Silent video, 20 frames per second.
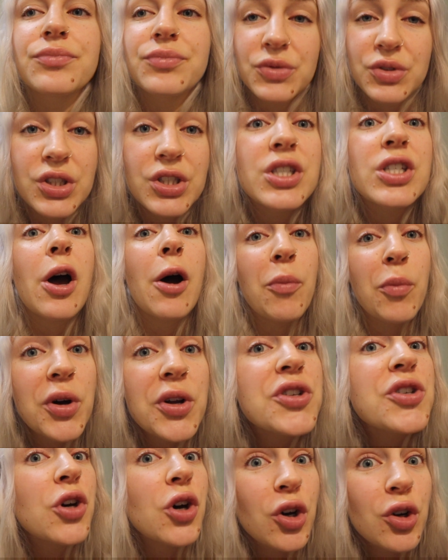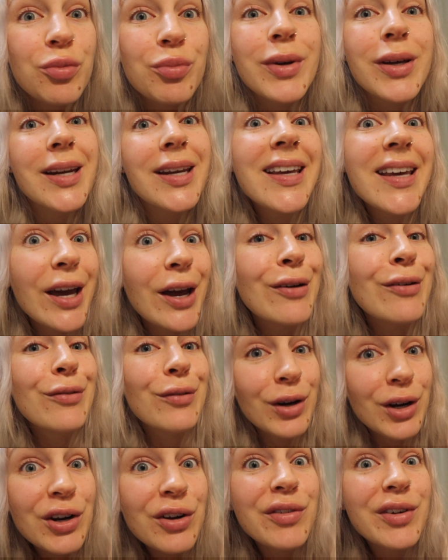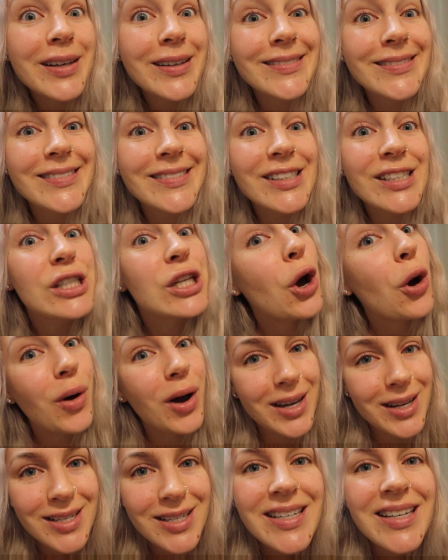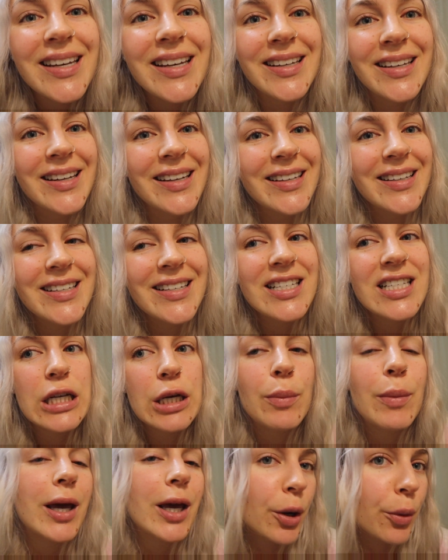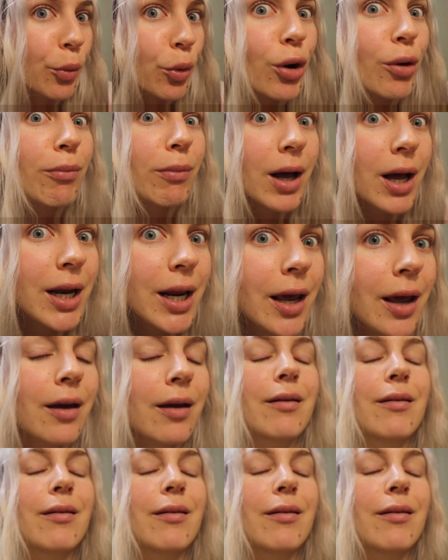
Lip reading: someone told me to get rid of it, so I did to make more money.